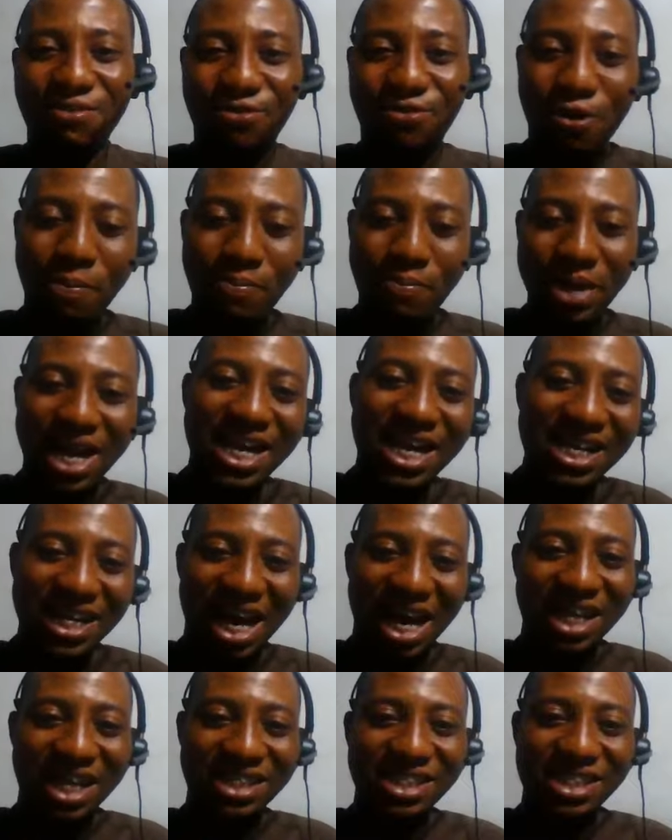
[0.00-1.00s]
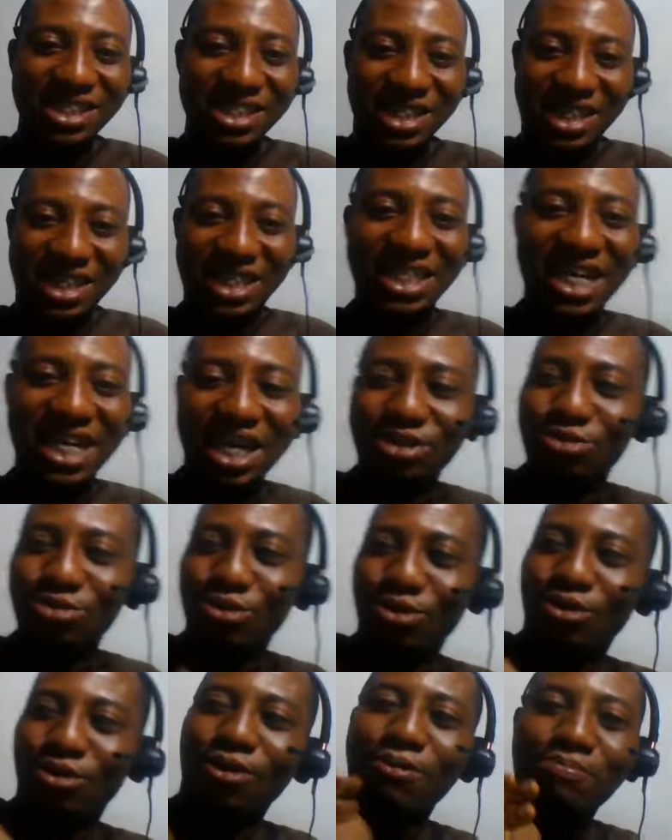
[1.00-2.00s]
for paying that, he has
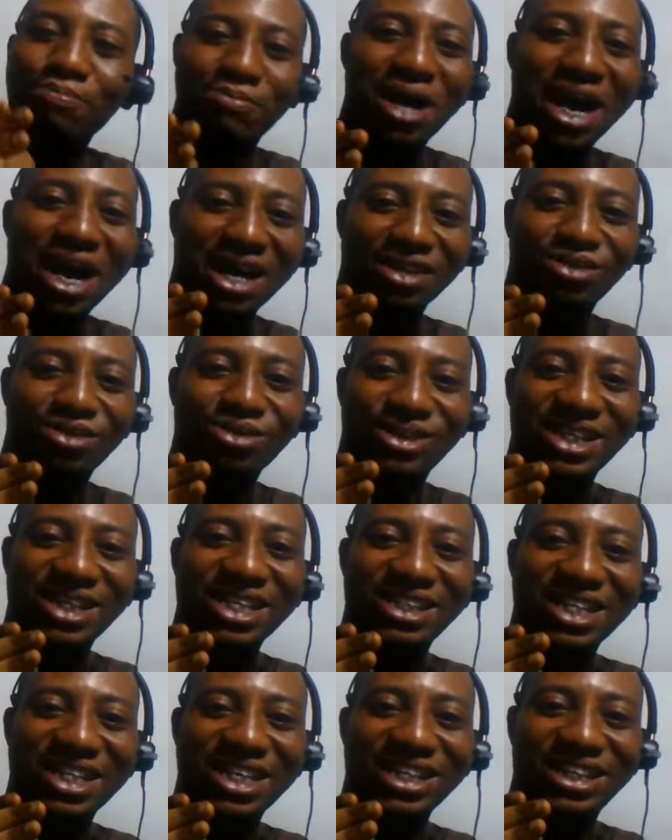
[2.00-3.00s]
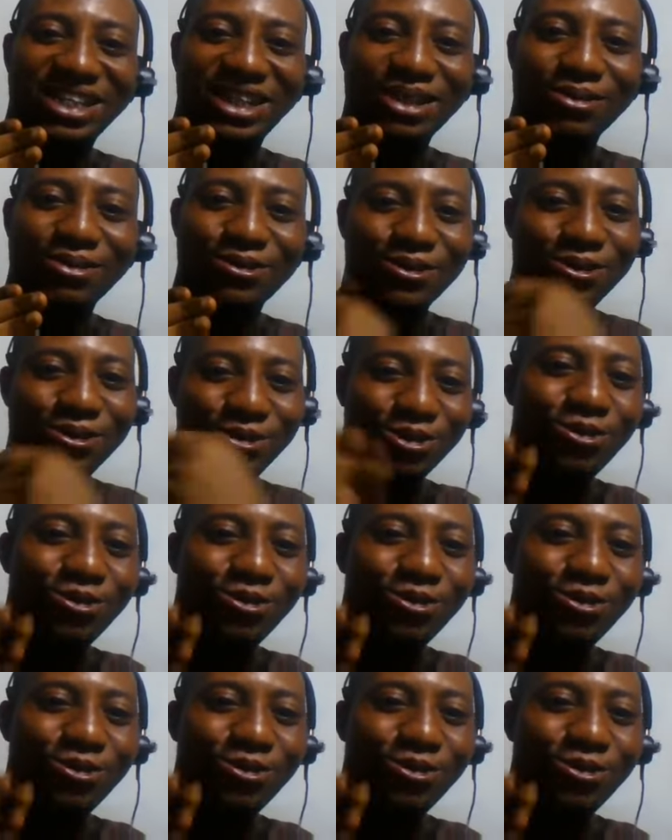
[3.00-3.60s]
to come back to say thank you.